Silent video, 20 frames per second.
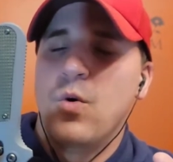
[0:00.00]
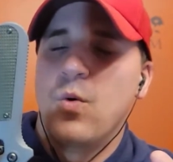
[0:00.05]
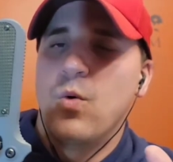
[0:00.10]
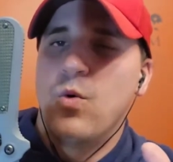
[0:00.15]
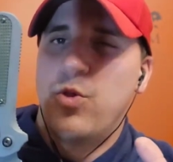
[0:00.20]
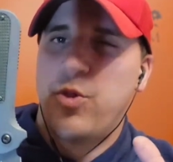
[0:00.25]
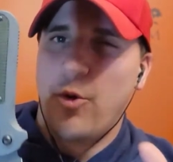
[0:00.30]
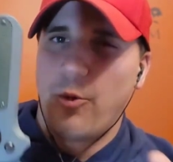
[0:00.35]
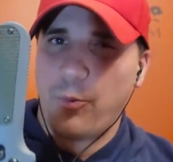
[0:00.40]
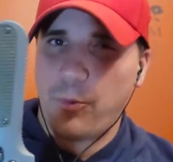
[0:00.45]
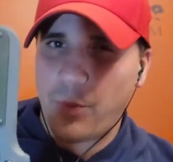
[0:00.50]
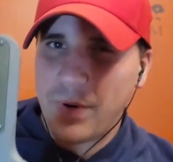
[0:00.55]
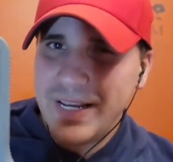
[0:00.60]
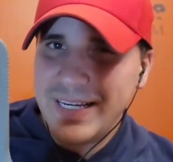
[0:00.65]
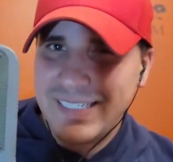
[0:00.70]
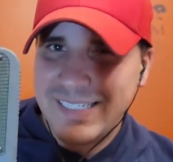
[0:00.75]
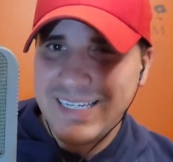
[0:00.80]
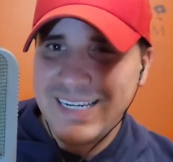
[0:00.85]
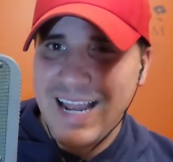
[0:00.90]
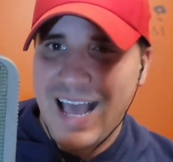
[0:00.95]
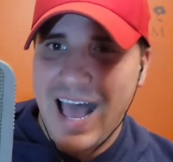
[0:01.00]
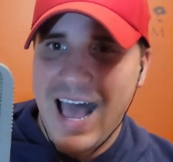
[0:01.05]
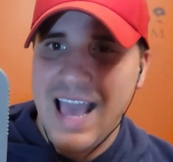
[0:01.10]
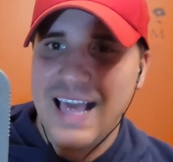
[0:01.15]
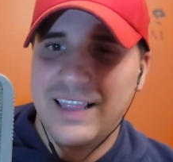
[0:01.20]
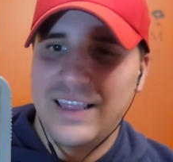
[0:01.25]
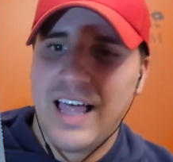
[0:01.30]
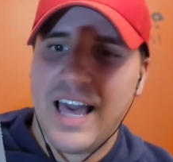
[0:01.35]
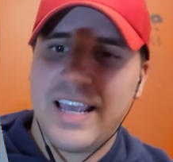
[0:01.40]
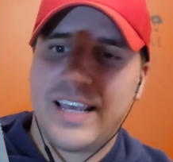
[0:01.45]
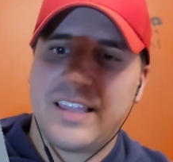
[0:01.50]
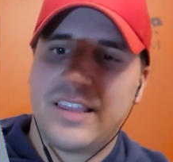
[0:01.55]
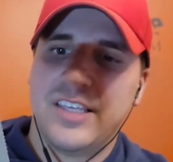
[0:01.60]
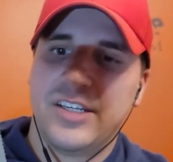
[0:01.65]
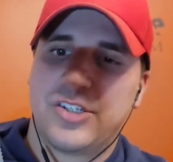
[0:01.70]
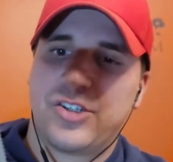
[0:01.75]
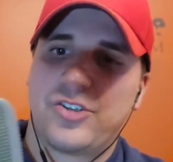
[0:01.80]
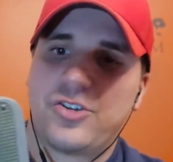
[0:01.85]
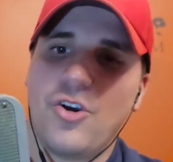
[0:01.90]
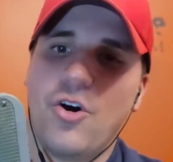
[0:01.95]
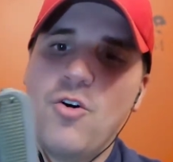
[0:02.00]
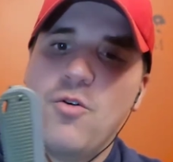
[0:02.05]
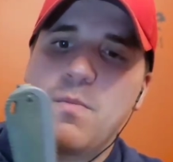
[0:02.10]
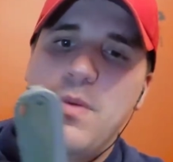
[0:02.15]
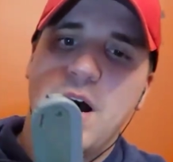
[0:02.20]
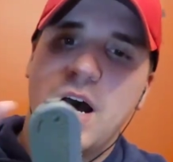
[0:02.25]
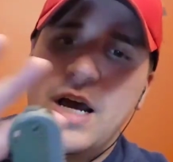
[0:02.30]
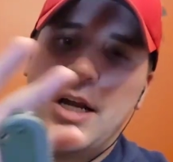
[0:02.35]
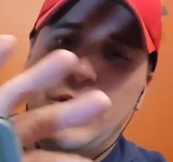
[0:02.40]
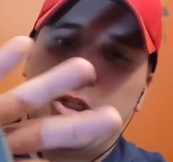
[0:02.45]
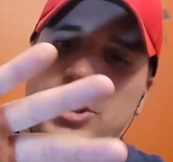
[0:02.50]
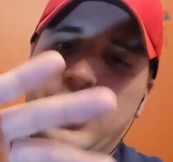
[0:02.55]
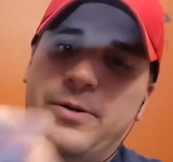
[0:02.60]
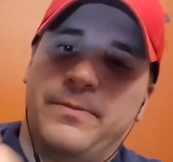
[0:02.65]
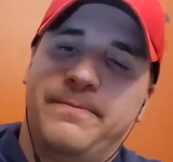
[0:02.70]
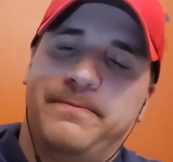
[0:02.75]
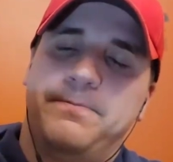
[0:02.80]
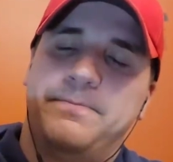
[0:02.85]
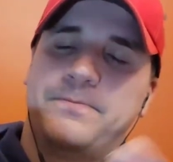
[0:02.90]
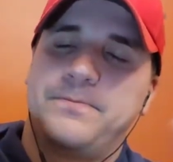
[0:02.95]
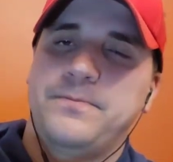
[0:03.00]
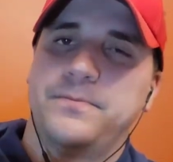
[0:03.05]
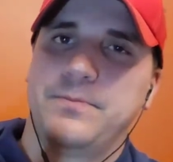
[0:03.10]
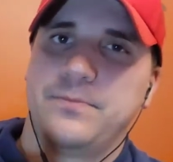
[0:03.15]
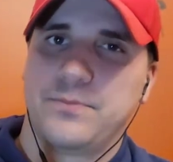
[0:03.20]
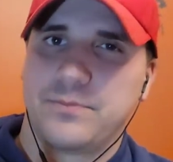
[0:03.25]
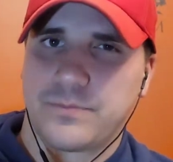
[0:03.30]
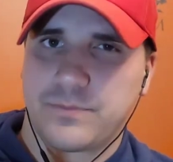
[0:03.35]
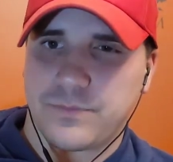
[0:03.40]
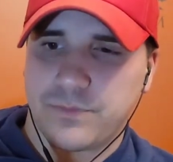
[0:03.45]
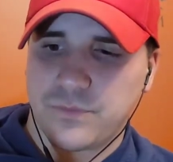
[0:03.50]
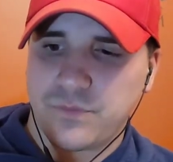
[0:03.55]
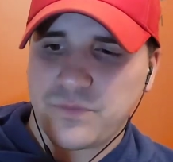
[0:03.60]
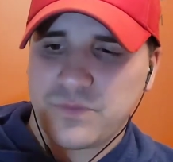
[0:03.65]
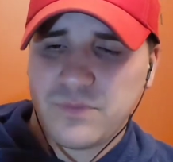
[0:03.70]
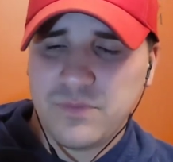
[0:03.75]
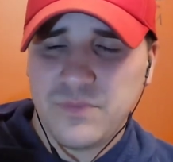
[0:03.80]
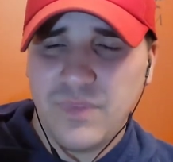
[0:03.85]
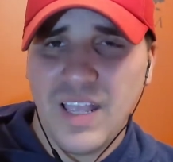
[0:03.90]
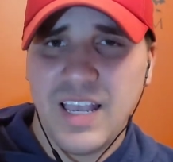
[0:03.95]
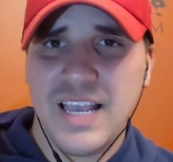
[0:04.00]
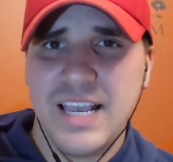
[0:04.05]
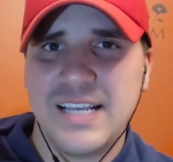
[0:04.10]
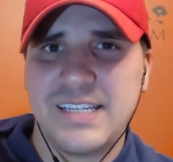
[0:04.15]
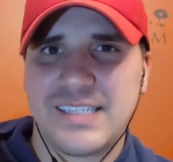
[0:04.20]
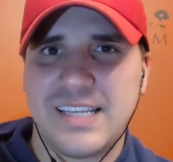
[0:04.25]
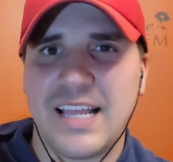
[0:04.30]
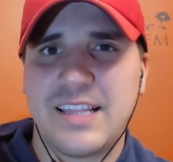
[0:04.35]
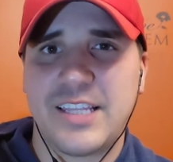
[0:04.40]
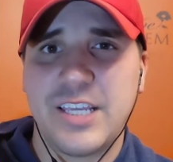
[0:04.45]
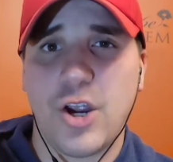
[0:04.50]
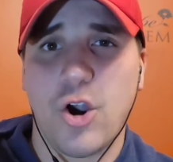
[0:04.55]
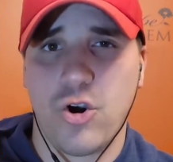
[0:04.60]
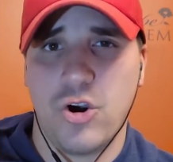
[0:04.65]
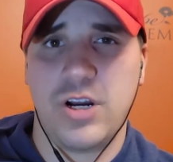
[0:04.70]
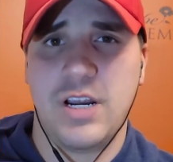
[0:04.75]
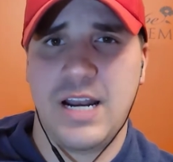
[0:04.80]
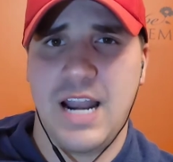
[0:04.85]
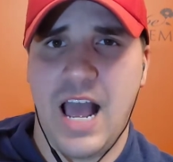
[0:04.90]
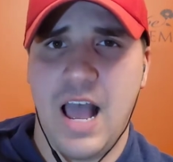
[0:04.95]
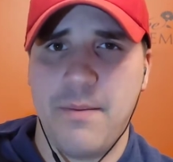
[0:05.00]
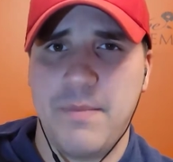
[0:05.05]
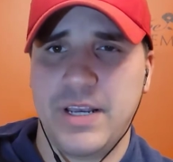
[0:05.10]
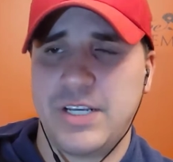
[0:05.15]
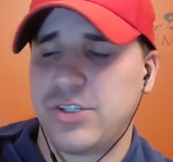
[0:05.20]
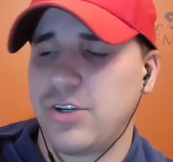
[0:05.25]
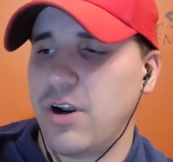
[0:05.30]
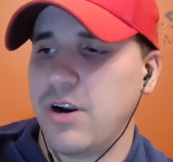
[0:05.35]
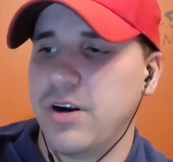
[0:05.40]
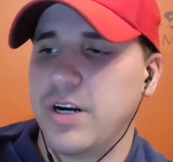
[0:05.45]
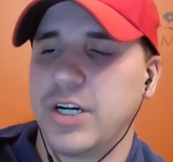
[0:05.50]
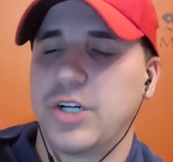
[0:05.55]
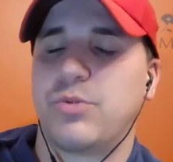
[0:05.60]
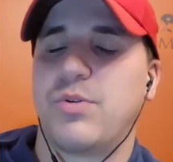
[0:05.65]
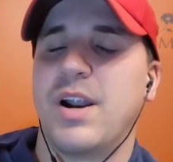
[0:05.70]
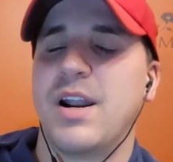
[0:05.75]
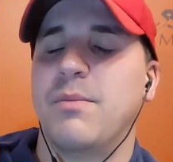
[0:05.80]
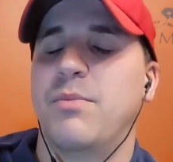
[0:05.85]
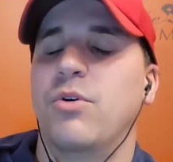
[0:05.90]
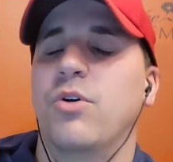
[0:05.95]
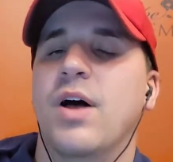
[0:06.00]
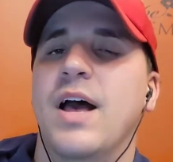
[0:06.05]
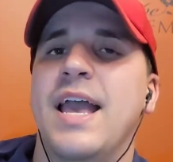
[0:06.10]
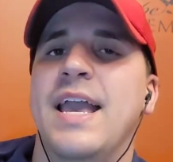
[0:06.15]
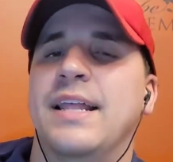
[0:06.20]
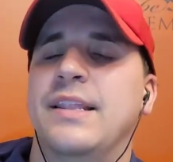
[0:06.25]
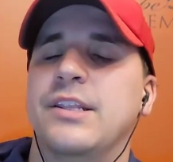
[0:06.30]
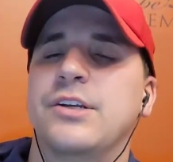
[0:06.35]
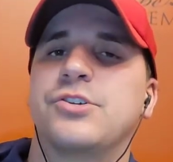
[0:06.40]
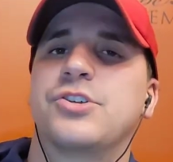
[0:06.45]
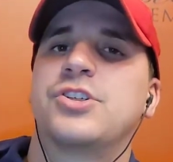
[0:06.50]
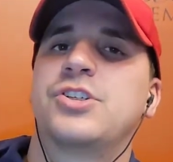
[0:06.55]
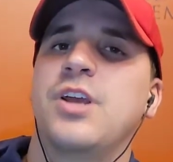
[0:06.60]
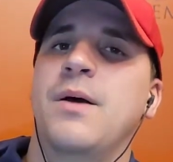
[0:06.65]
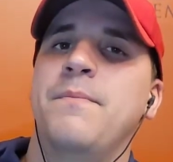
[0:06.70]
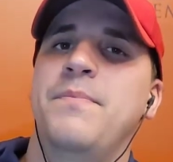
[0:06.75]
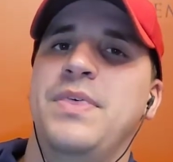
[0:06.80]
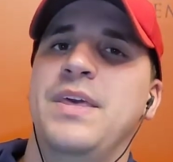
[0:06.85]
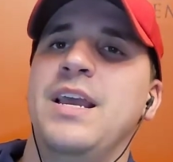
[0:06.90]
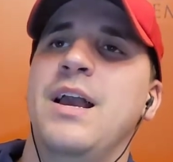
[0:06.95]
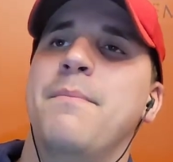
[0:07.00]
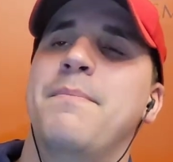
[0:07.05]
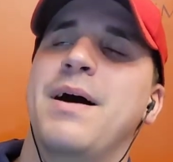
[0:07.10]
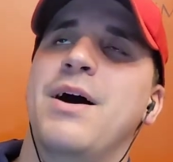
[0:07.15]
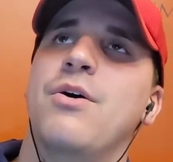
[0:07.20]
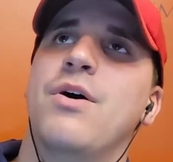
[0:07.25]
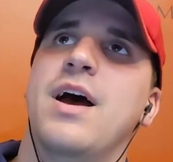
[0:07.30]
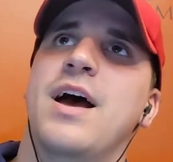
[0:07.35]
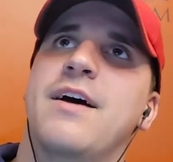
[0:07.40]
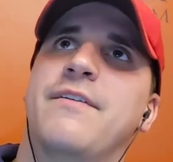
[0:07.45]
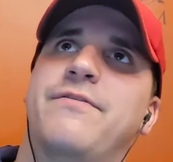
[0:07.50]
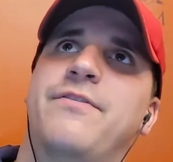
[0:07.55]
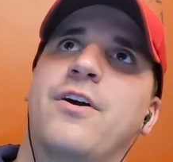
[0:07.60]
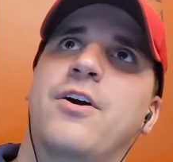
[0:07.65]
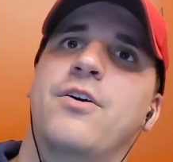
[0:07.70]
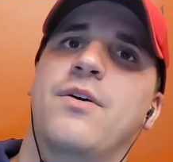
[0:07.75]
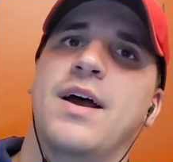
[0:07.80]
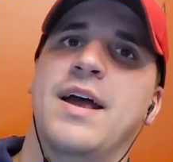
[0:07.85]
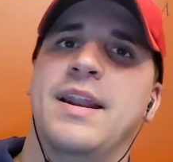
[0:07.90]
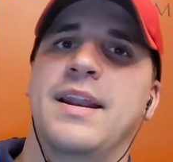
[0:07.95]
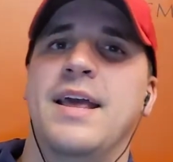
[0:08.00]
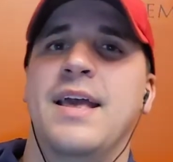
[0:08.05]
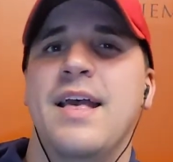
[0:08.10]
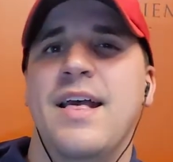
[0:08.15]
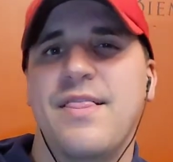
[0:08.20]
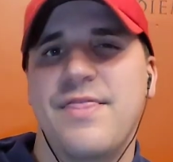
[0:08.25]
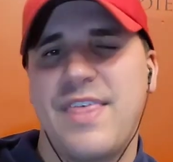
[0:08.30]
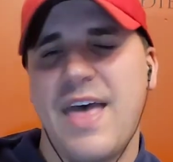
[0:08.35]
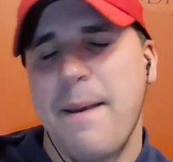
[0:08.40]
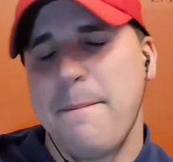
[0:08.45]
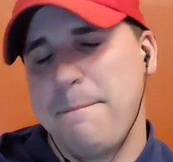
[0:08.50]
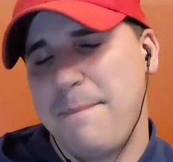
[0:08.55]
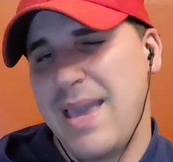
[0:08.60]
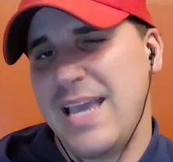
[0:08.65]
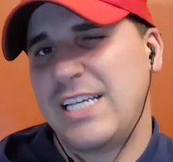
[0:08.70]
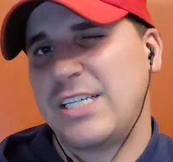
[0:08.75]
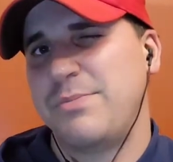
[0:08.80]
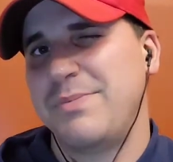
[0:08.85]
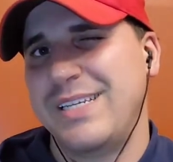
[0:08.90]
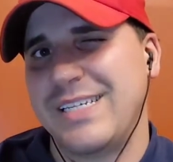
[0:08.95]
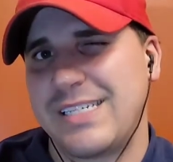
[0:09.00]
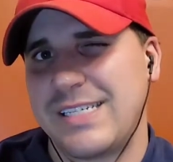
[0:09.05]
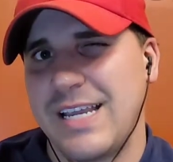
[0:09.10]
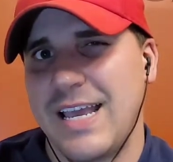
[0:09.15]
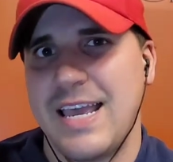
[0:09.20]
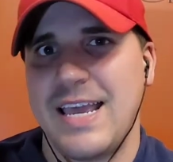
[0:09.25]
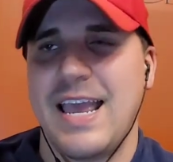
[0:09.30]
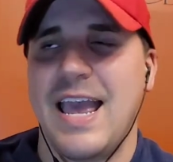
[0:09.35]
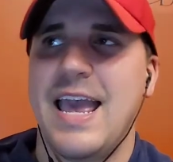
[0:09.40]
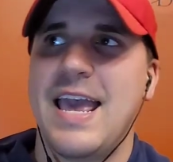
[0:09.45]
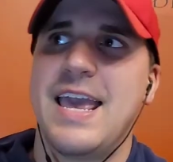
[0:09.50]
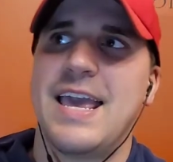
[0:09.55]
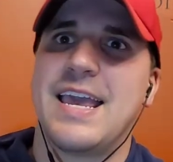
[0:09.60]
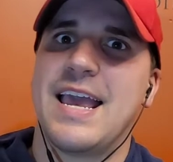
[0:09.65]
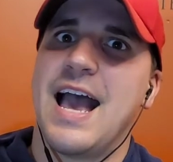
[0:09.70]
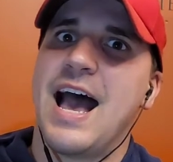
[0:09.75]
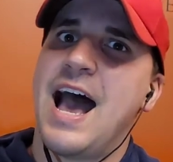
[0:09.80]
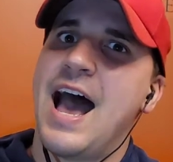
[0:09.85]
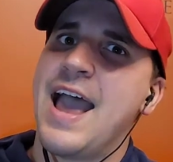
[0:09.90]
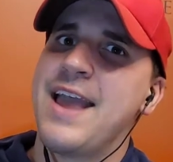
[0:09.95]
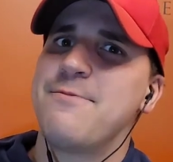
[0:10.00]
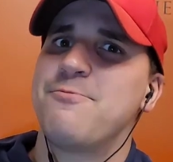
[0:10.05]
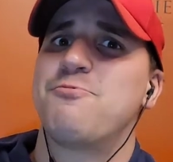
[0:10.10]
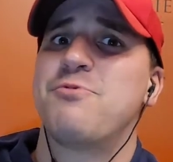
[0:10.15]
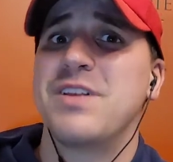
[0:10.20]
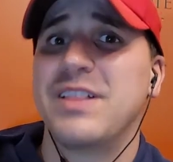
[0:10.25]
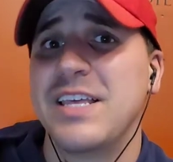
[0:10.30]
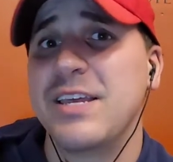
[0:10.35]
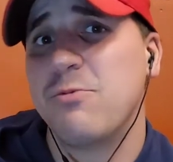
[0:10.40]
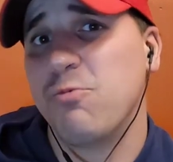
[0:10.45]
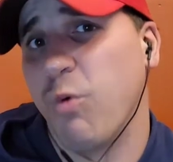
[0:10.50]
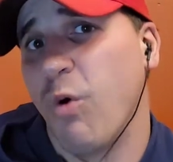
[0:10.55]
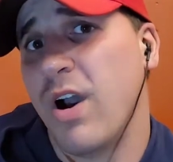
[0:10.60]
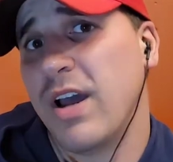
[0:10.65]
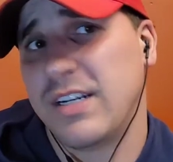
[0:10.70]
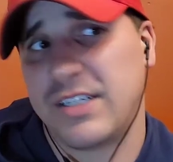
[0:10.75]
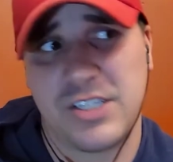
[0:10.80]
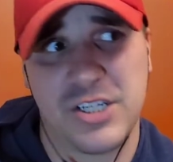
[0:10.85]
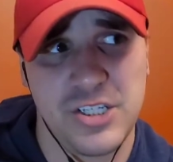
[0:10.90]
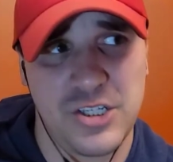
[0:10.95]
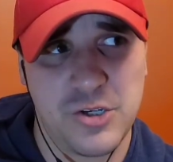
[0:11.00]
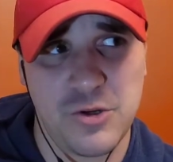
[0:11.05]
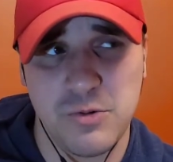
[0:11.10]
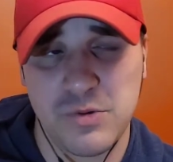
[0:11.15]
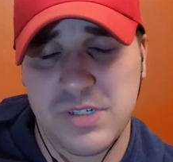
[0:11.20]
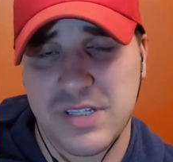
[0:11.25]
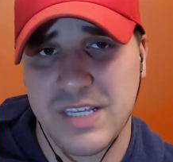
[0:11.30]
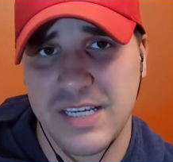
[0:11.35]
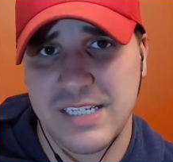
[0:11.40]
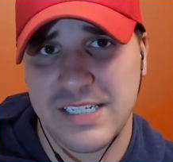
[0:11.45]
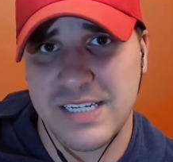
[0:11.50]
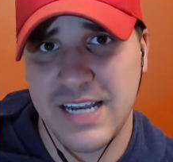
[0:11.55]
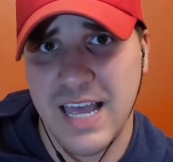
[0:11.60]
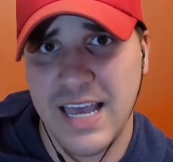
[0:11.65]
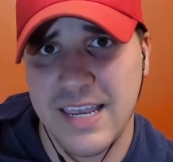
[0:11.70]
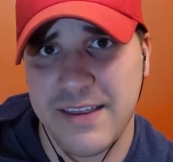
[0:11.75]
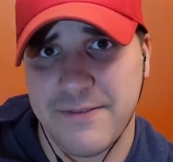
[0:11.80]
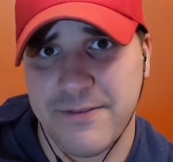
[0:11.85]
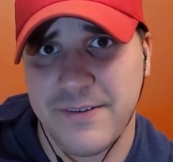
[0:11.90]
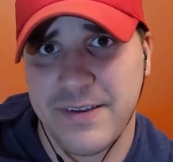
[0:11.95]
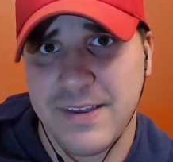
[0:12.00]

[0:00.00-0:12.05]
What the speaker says: The reason I like this so much is that the ergonomics are incredible, and there's something about FRN that makes me say, hey, I really want to use this knife.